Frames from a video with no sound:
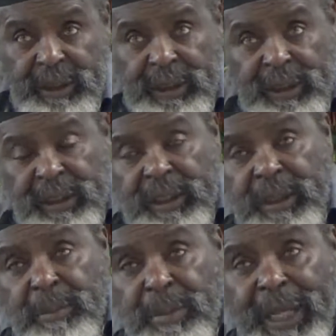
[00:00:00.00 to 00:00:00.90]
a,
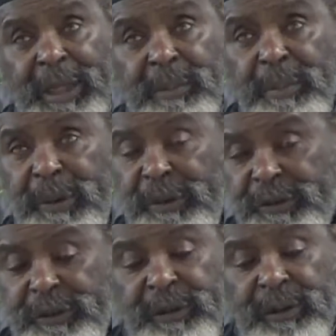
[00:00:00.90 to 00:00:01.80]
black
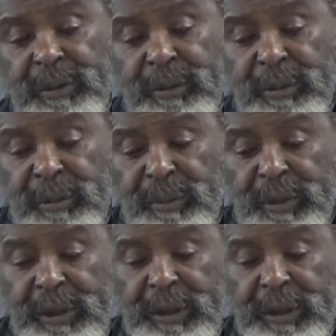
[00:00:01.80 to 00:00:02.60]
person with